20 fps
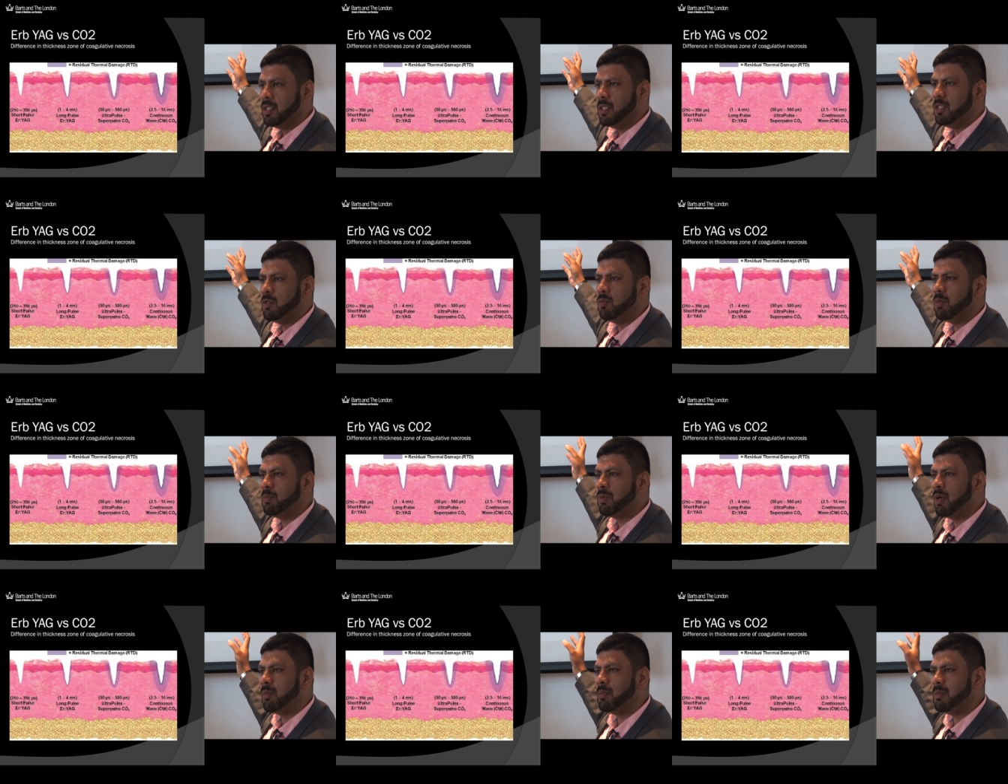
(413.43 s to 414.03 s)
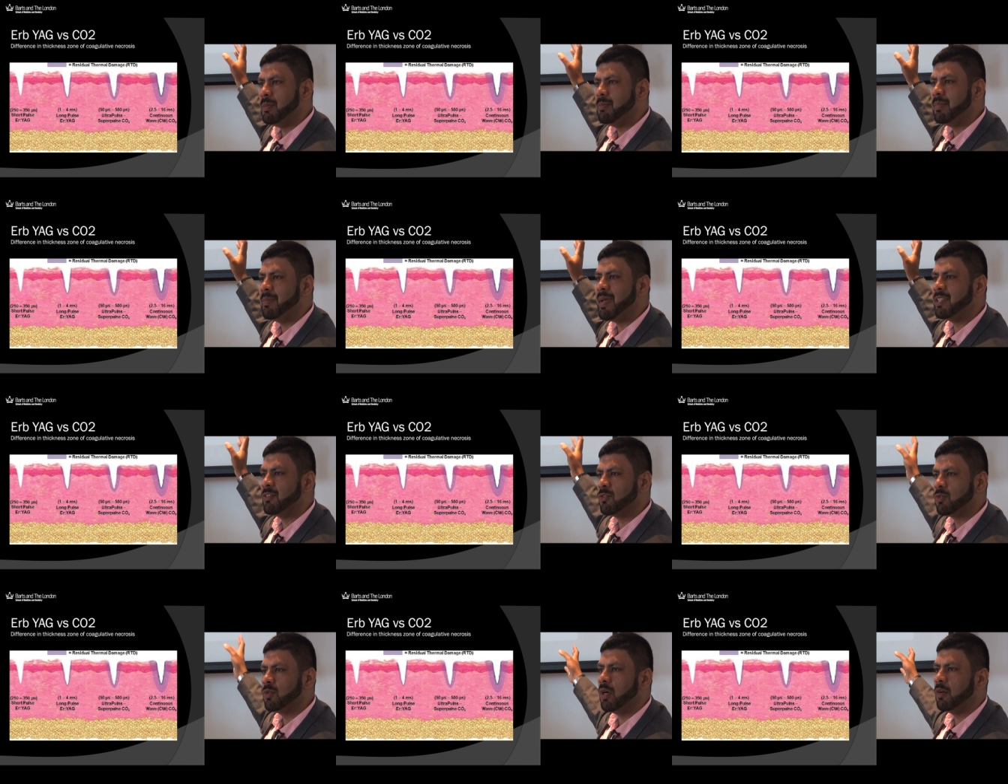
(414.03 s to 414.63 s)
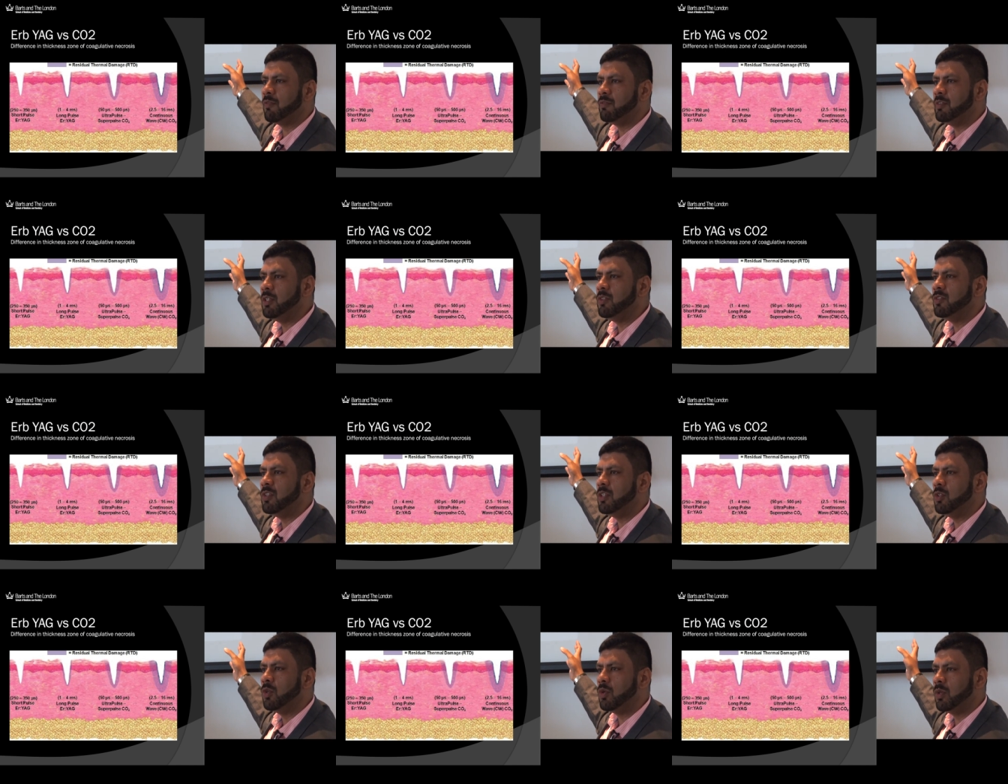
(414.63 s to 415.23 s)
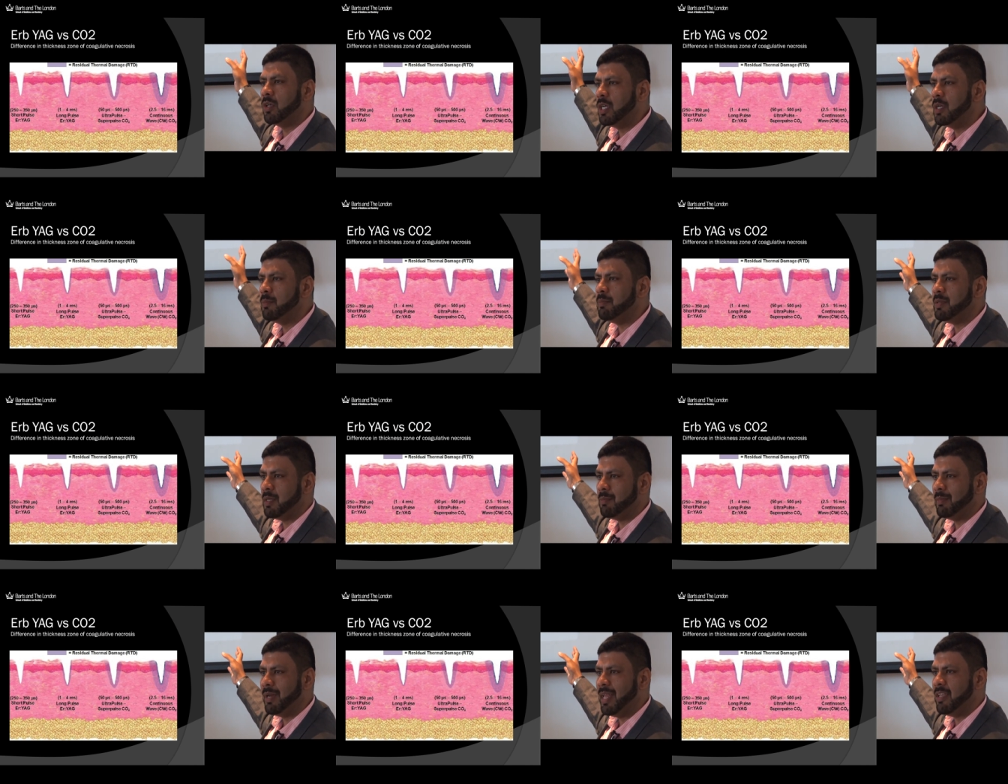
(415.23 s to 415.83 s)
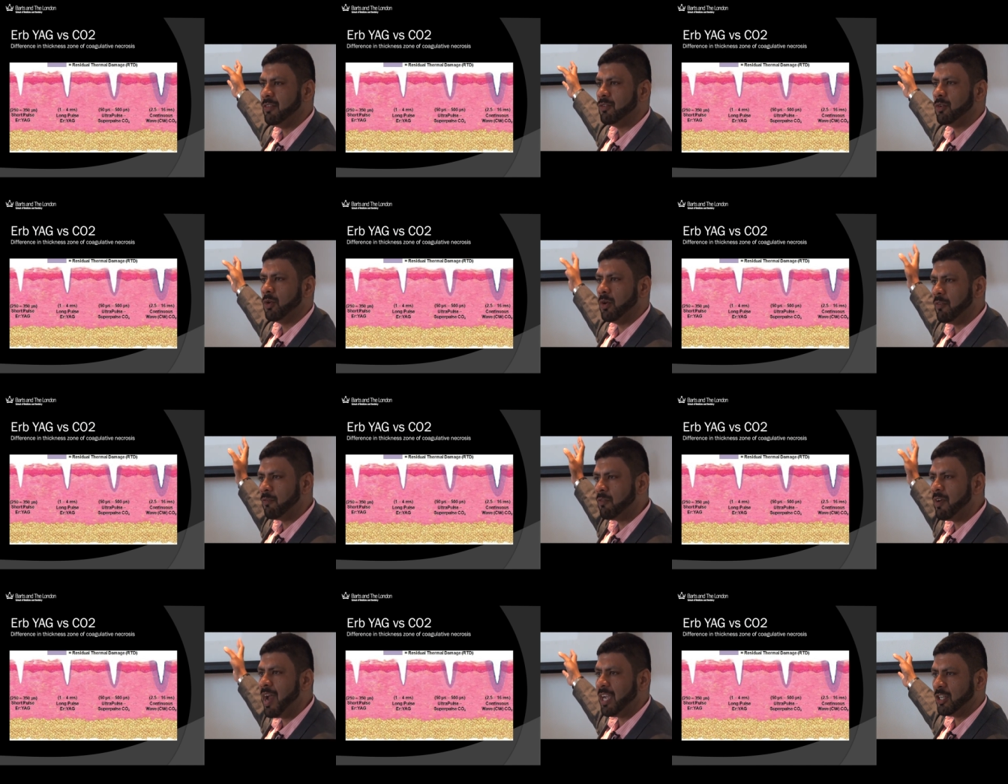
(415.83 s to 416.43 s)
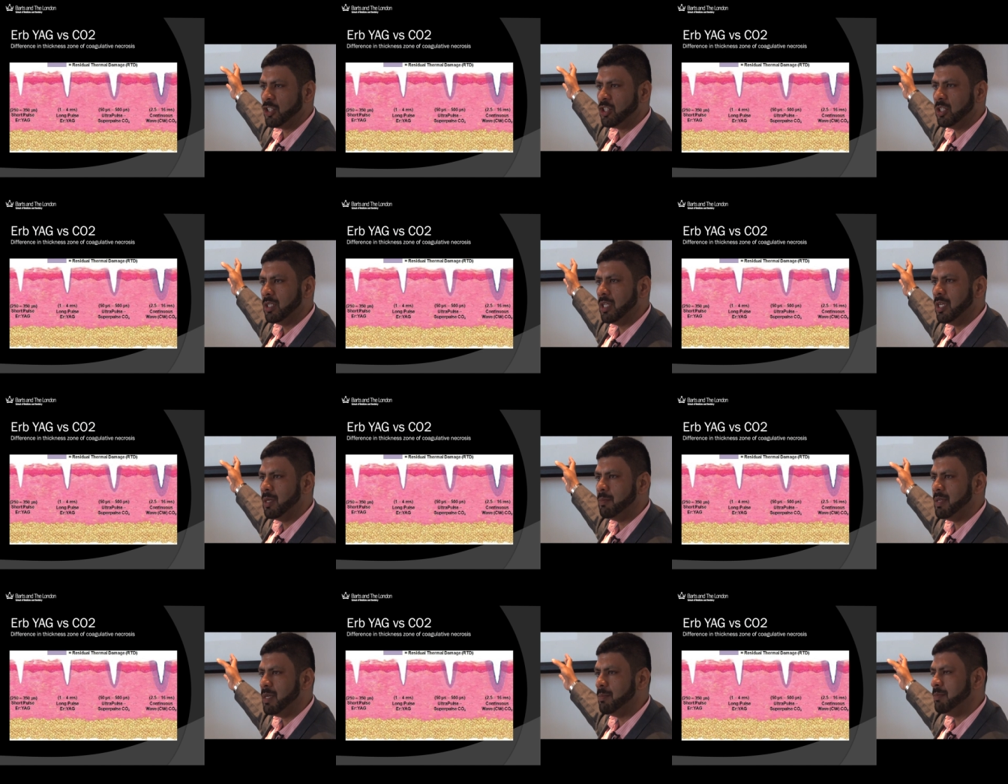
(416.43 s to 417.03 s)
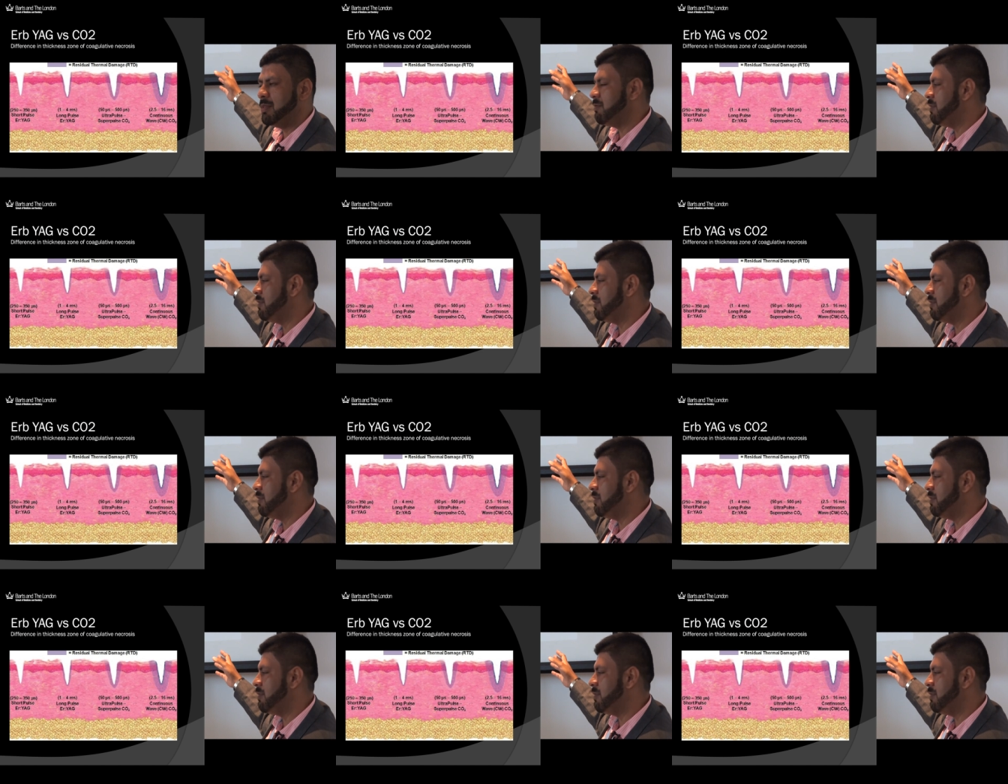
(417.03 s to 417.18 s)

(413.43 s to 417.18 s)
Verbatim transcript: you would probably be better off using your erbium laser or a fractional erbium